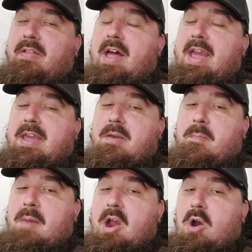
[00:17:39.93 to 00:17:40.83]

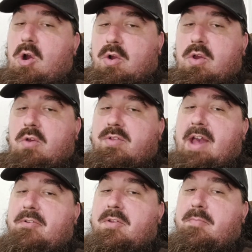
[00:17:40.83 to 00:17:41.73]
Like, my heart goes
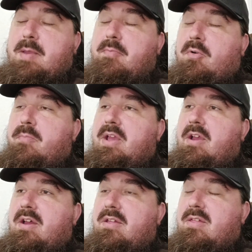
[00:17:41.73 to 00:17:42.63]
out to people
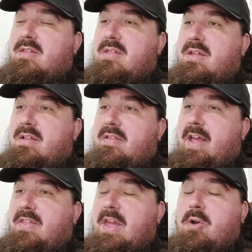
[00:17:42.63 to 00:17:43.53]
because,
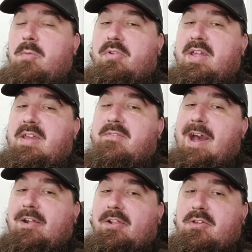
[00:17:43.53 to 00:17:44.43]
like, they don't believe
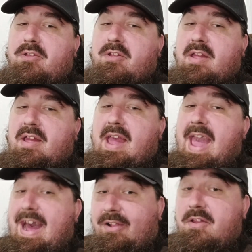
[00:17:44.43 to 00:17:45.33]
hell is
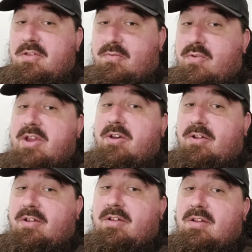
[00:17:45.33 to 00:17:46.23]
real.